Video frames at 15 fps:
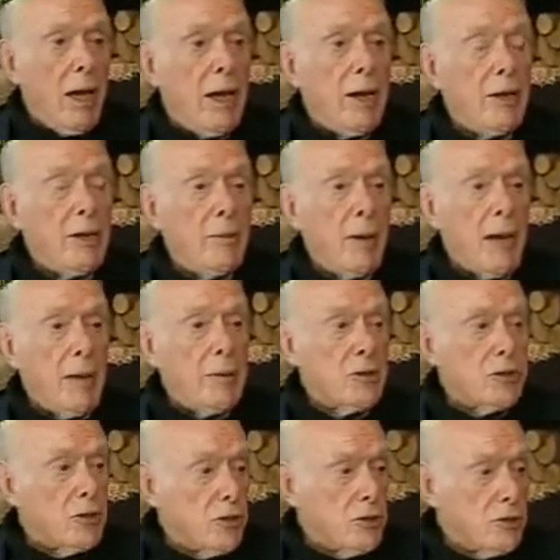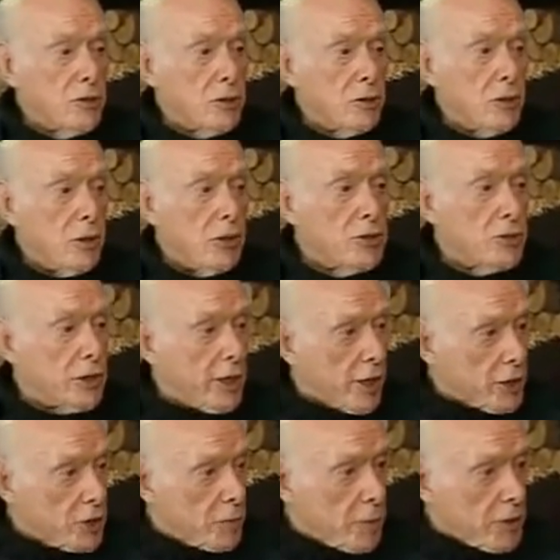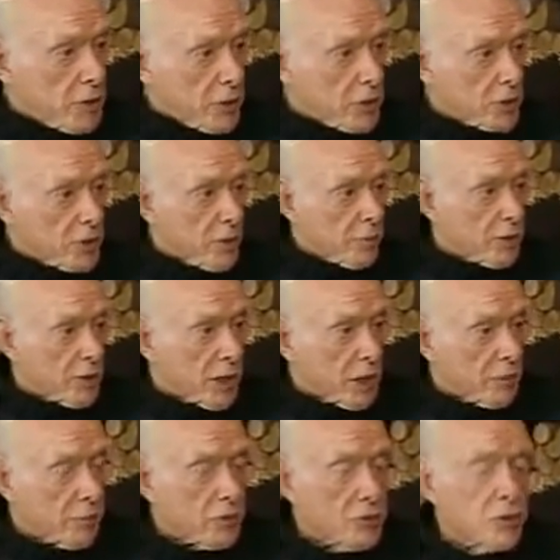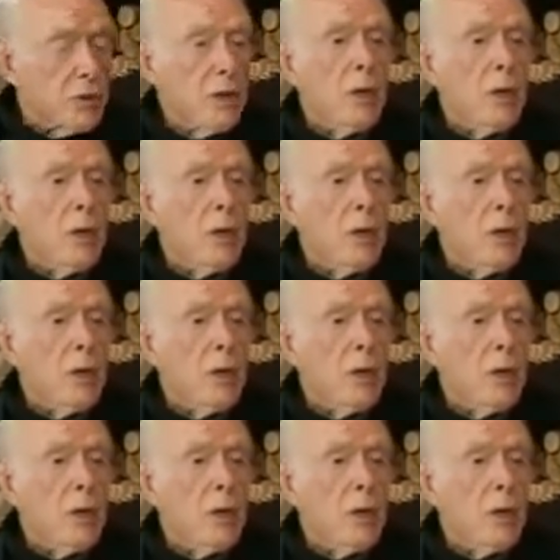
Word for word: And in my business, it's a tense business sometimes.